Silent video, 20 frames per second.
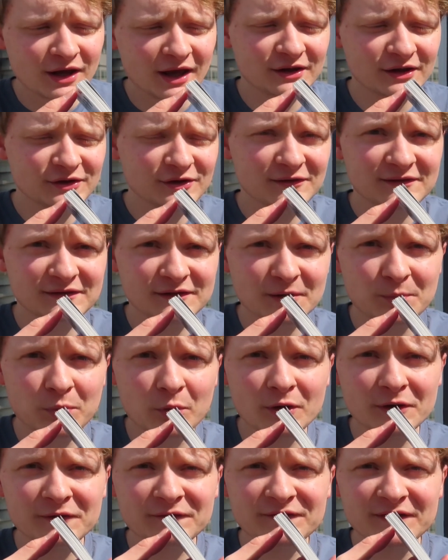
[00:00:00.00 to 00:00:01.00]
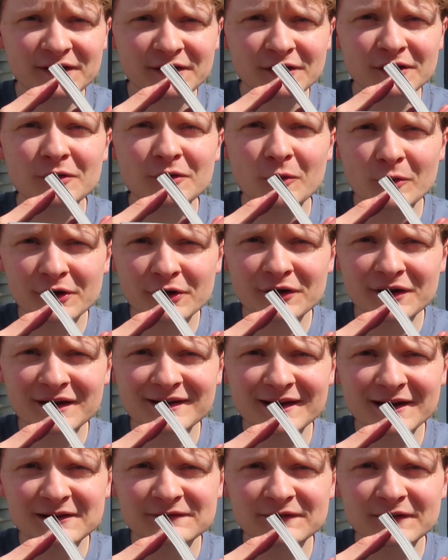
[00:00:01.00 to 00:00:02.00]
And use your pointer finger or your
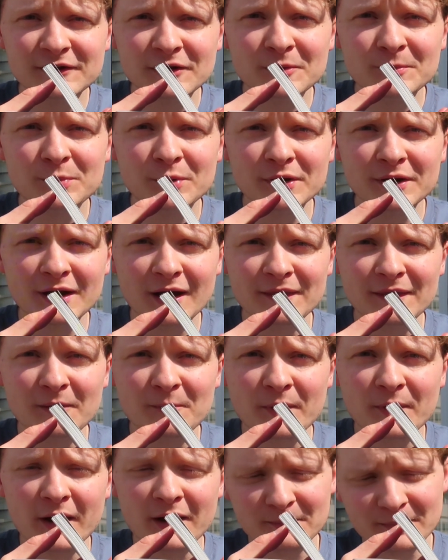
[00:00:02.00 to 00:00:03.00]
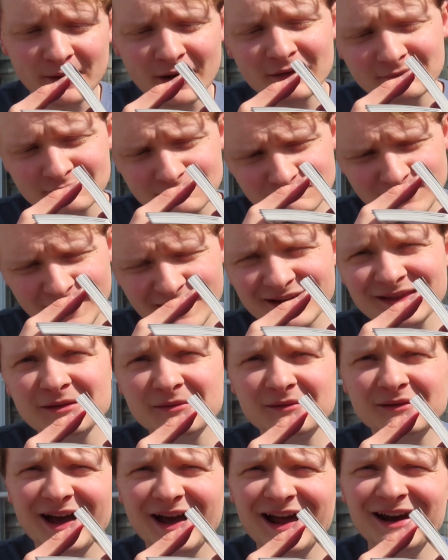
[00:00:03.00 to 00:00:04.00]
index finger, put it on the bottom, right in the,
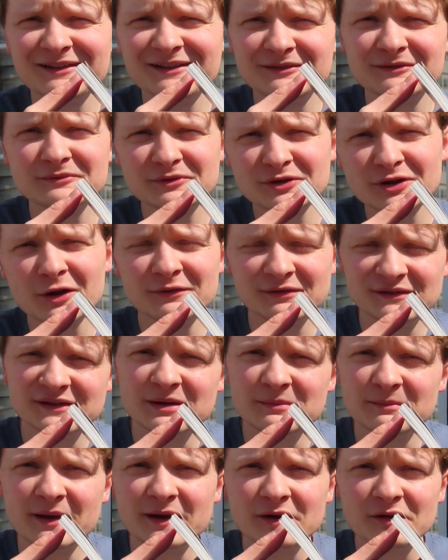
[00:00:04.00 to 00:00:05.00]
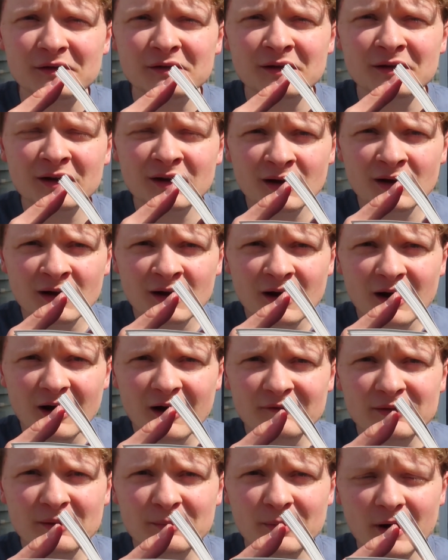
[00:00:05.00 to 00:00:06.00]
kind of close to the middle
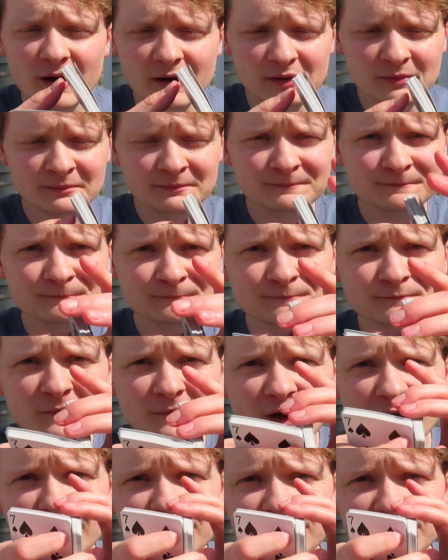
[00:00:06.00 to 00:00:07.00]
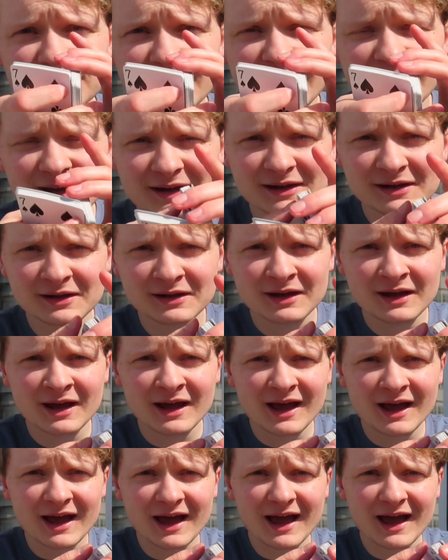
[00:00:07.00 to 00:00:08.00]
of the bottom of the deck.
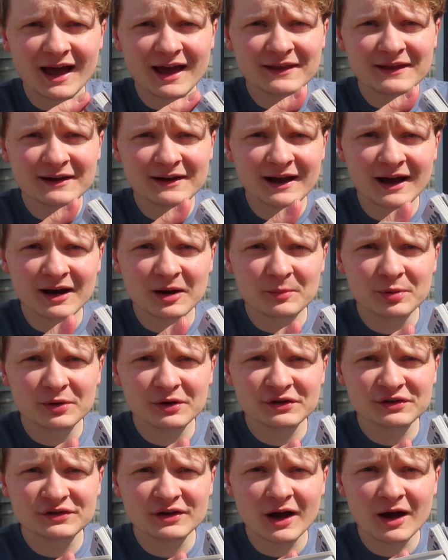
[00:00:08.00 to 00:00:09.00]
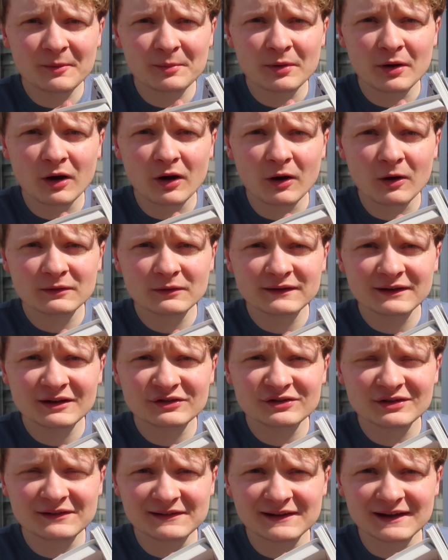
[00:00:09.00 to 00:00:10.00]
And then kind of push up, hold it
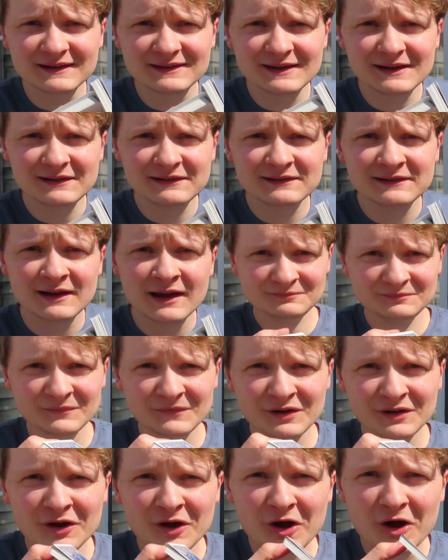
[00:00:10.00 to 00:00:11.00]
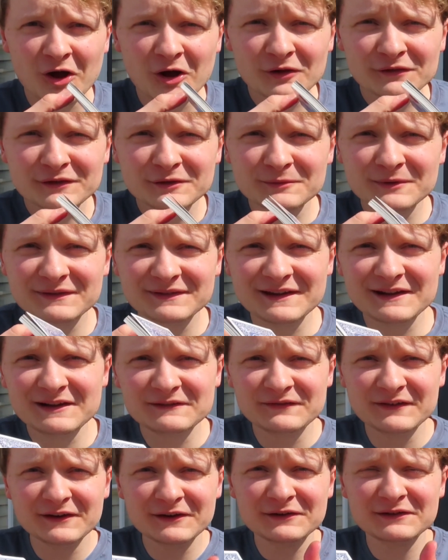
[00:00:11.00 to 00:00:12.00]
just like this. Hold it with
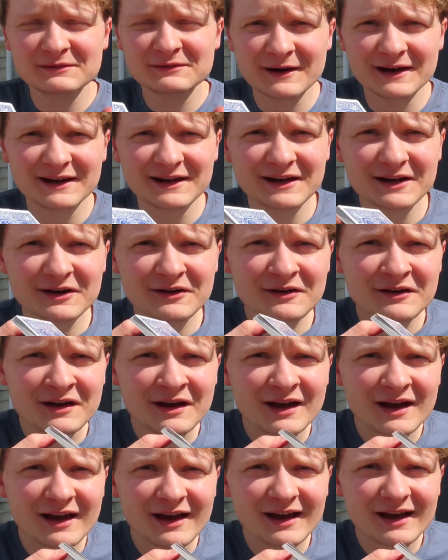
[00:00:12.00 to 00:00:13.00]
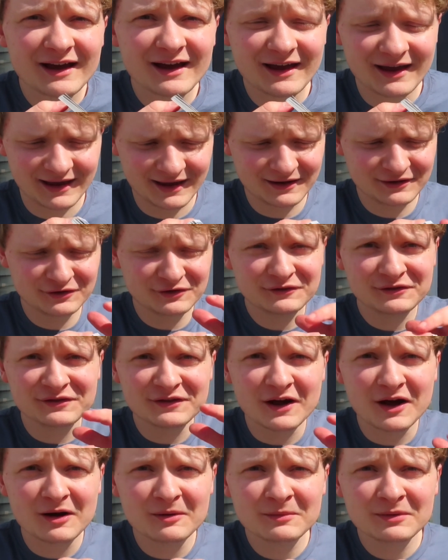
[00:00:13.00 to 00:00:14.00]
these fingers right here and your
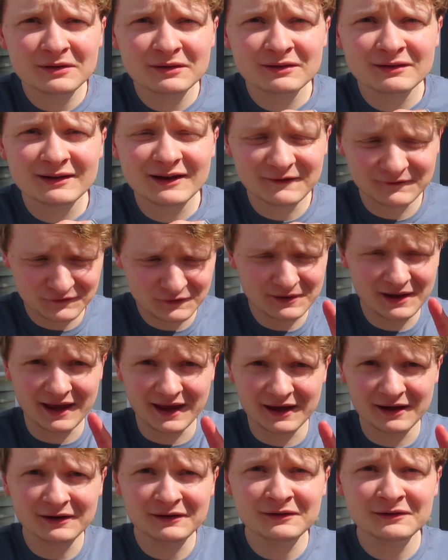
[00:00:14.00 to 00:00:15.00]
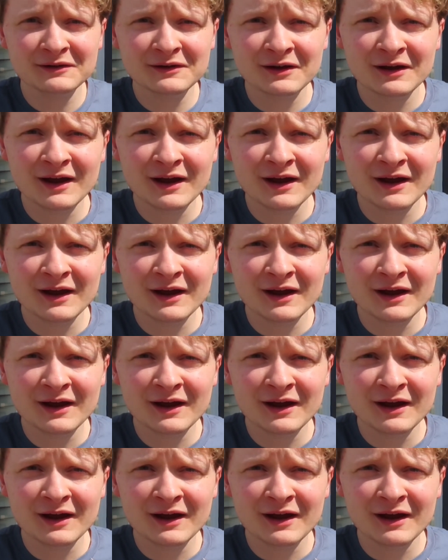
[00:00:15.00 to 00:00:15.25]
thumb, if you can.